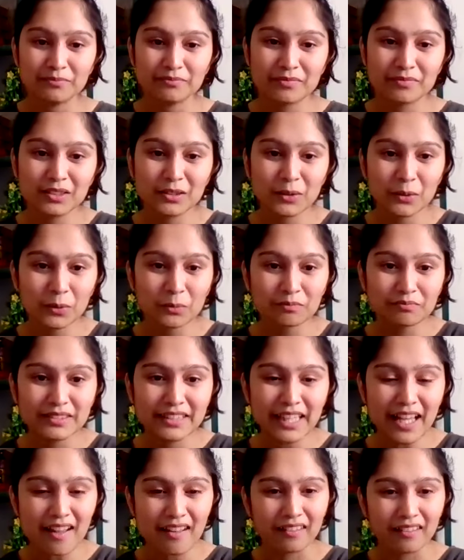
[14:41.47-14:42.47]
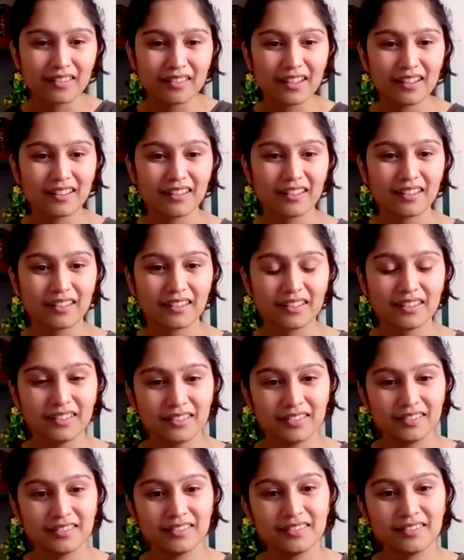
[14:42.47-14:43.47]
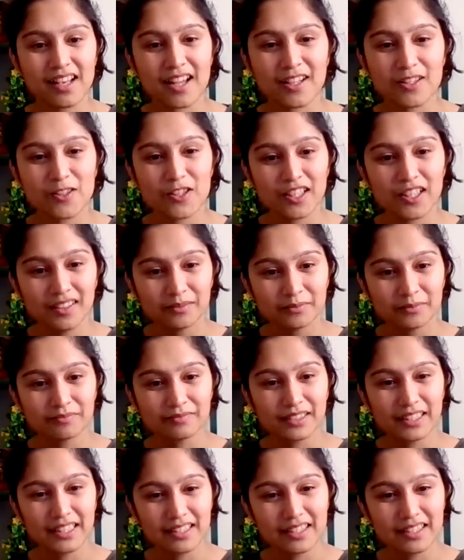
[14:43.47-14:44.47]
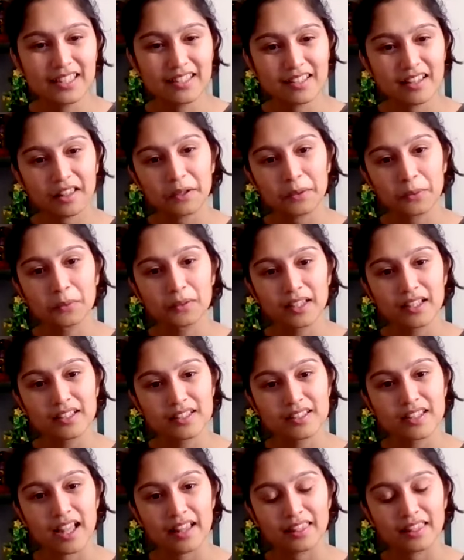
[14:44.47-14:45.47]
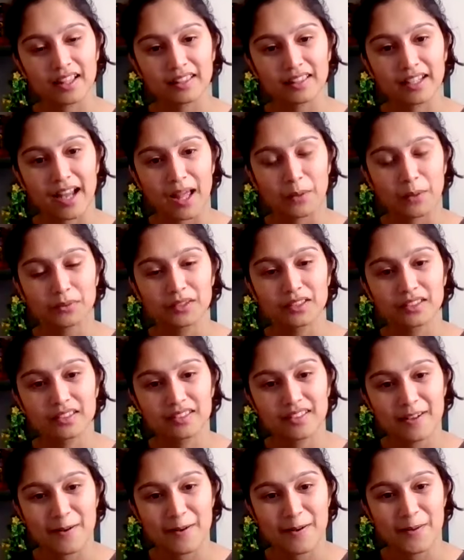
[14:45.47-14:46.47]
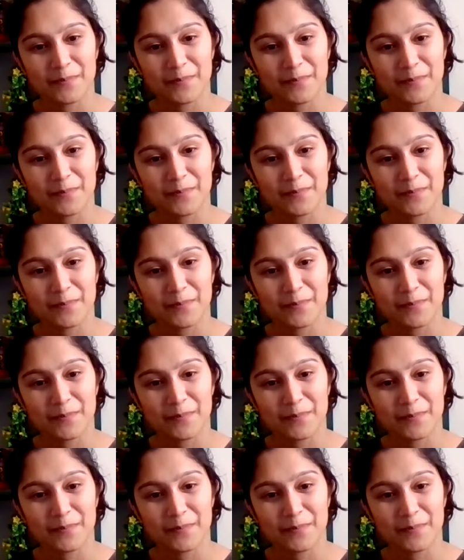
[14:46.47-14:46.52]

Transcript: So yeah, largely these are the two things I think that I would.